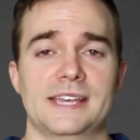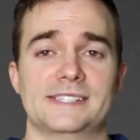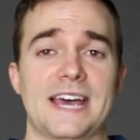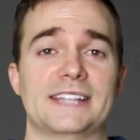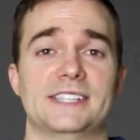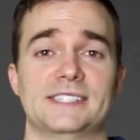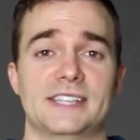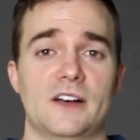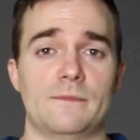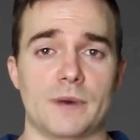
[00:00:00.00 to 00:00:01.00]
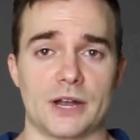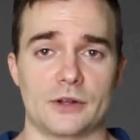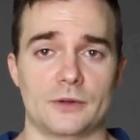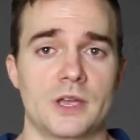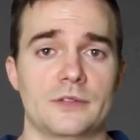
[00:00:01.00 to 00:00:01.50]
is that it's a self
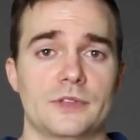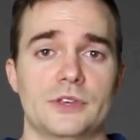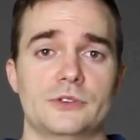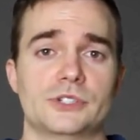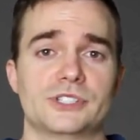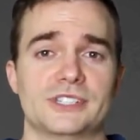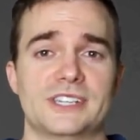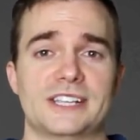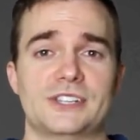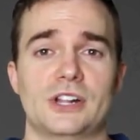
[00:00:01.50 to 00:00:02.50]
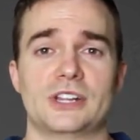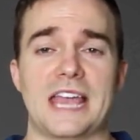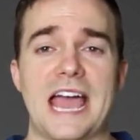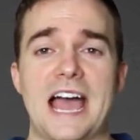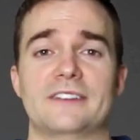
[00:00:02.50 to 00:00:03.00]
model. The user doesn't
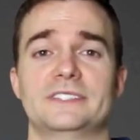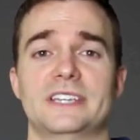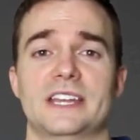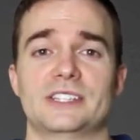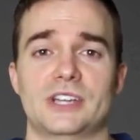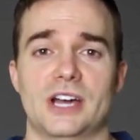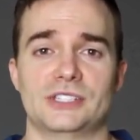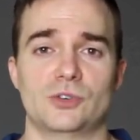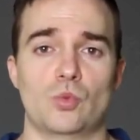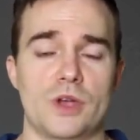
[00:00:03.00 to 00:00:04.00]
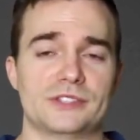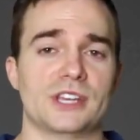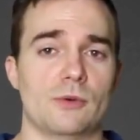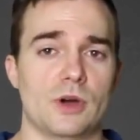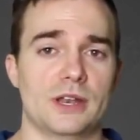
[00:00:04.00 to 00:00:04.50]
necessarily have to get in touch with
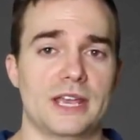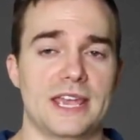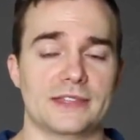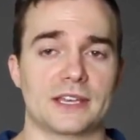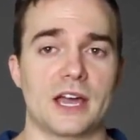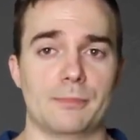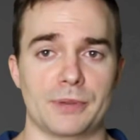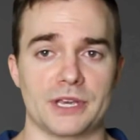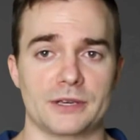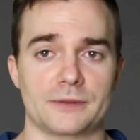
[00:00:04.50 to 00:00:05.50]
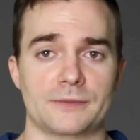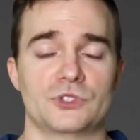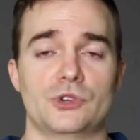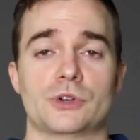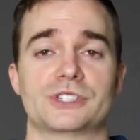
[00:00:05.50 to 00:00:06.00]
someone in the company
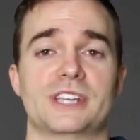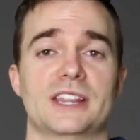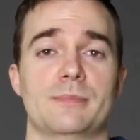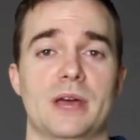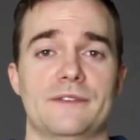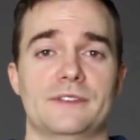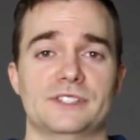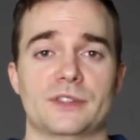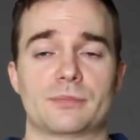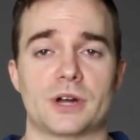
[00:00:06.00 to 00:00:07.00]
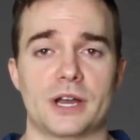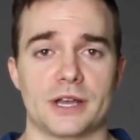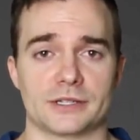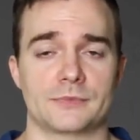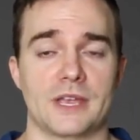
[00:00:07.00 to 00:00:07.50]
to understand the benefits of the
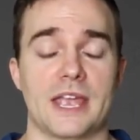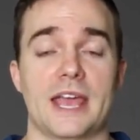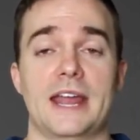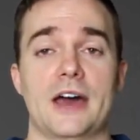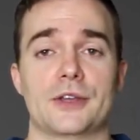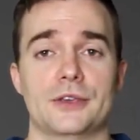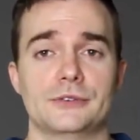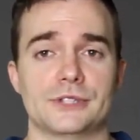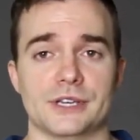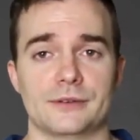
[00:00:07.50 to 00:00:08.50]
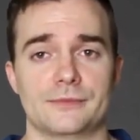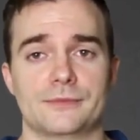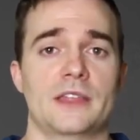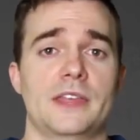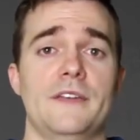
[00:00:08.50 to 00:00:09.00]
product and how to use it.
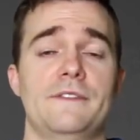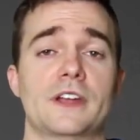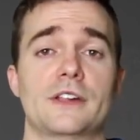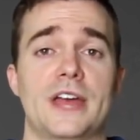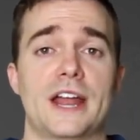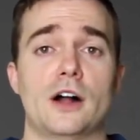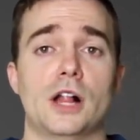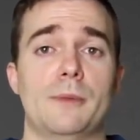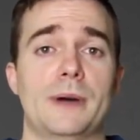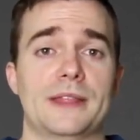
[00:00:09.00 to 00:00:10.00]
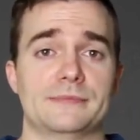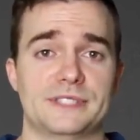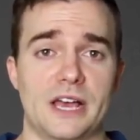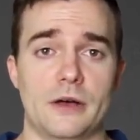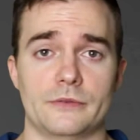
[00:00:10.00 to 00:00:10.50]
They figure that all out by
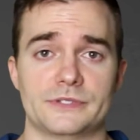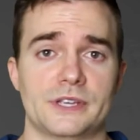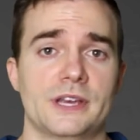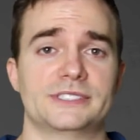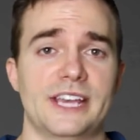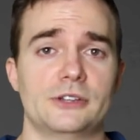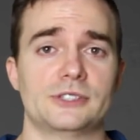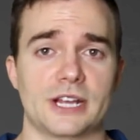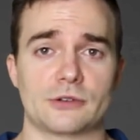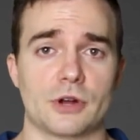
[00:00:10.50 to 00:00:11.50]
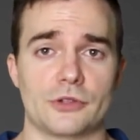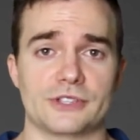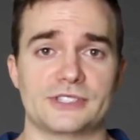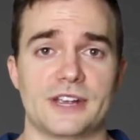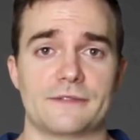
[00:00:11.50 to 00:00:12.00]
themselves. Sales-led growth
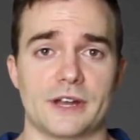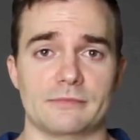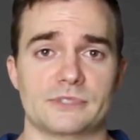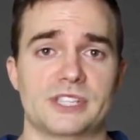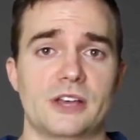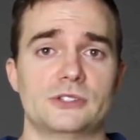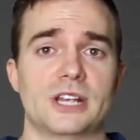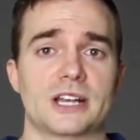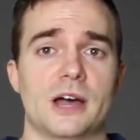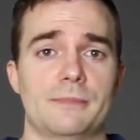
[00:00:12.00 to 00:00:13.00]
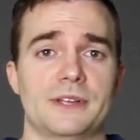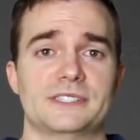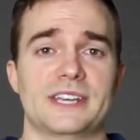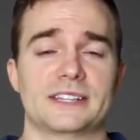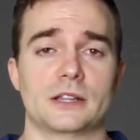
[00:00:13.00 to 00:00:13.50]
is different. Sales-led
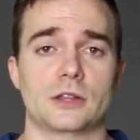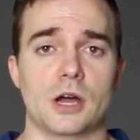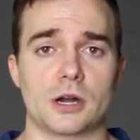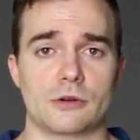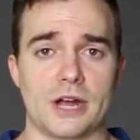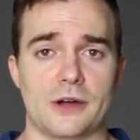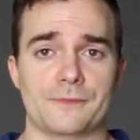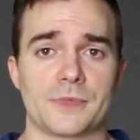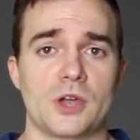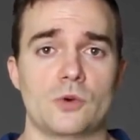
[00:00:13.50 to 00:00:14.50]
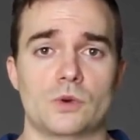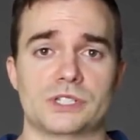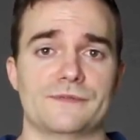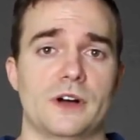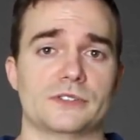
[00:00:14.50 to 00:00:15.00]
companies take the longer route,
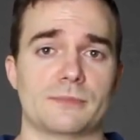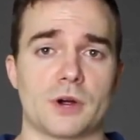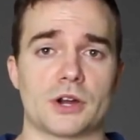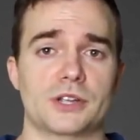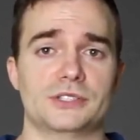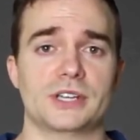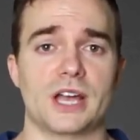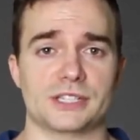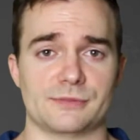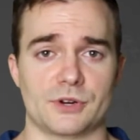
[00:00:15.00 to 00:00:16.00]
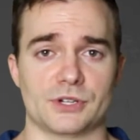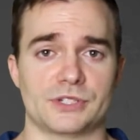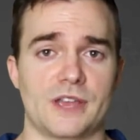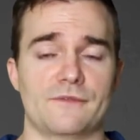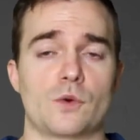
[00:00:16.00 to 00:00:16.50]
which involves marketing to
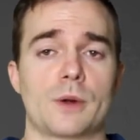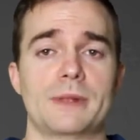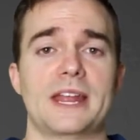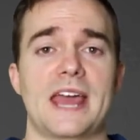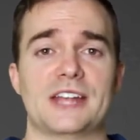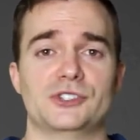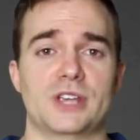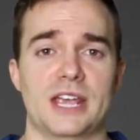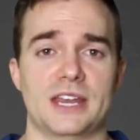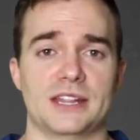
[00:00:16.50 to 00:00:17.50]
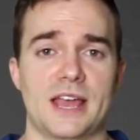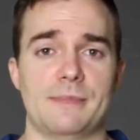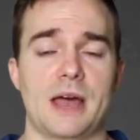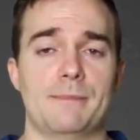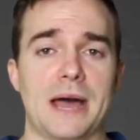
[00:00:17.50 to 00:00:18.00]
customers, informing and educating
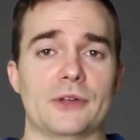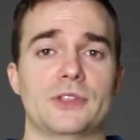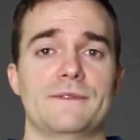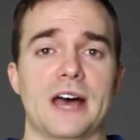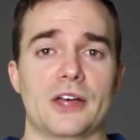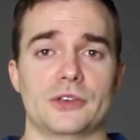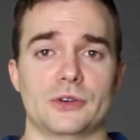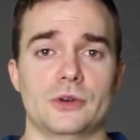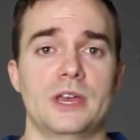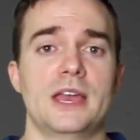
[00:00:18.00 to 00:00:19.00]
them about the value